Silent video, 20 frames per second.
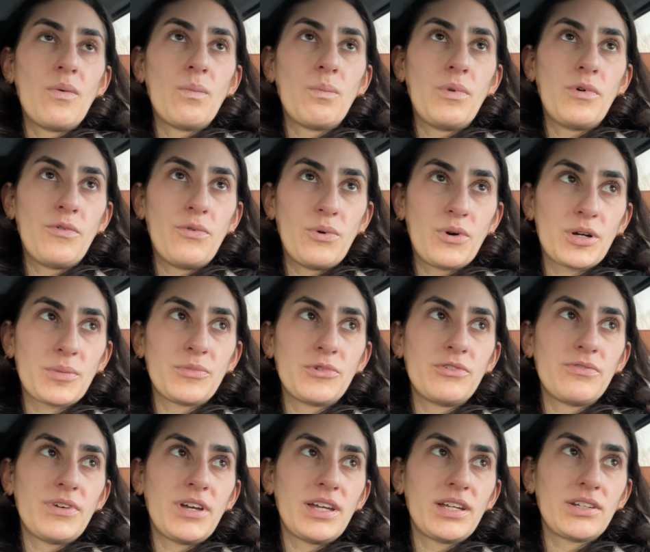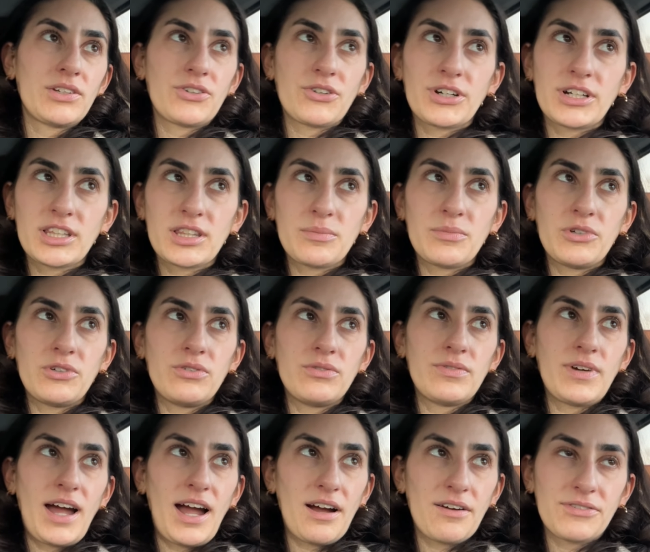before moving, during the move,
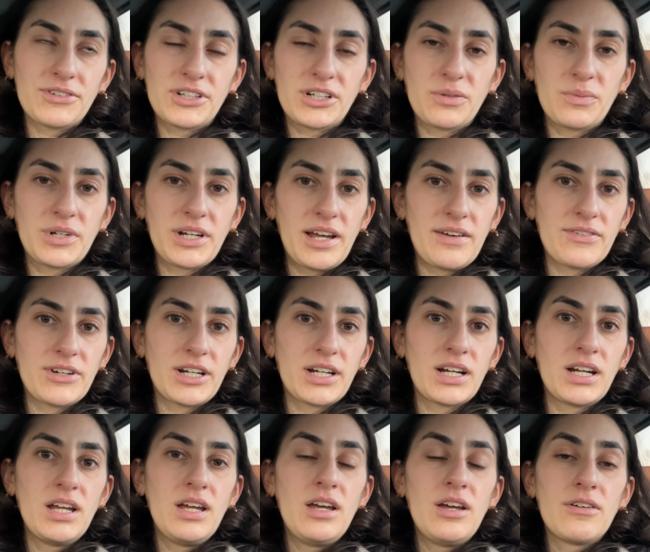after, whatever.